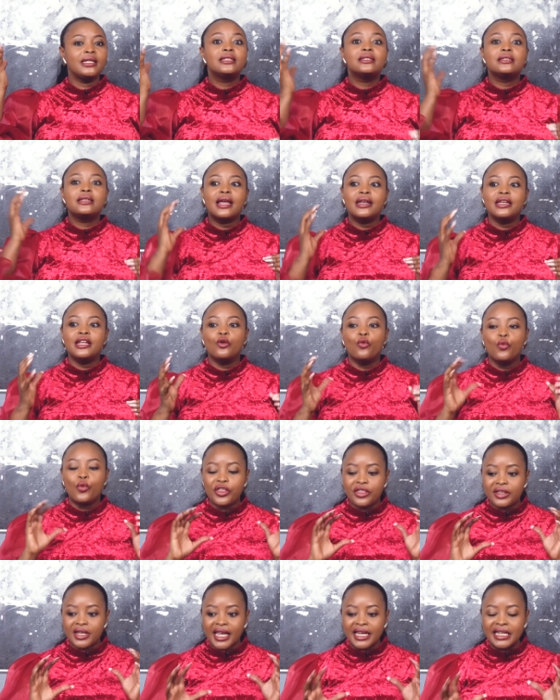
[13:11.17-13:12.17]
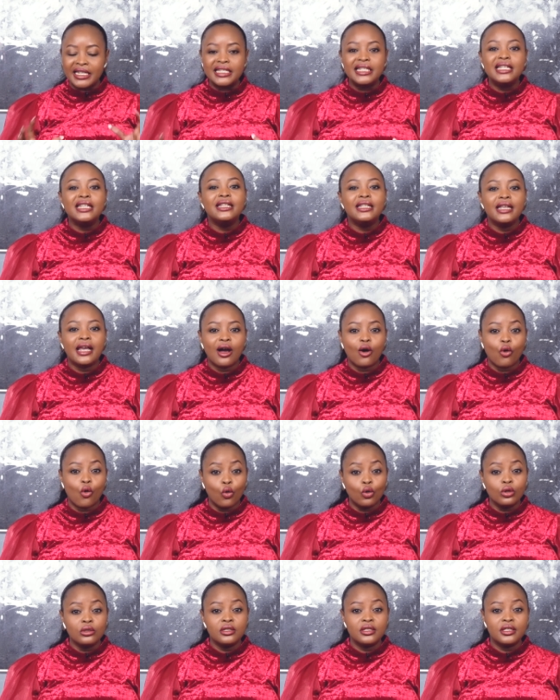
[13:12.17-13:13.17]
studying with
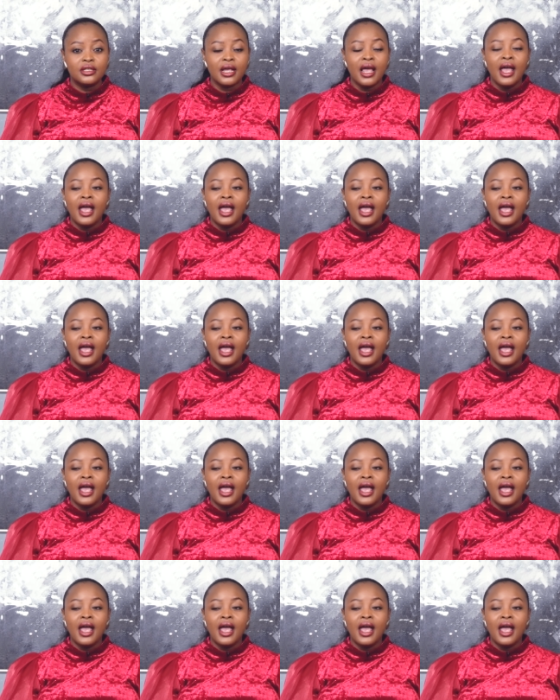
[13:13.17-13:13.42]
19-year-olds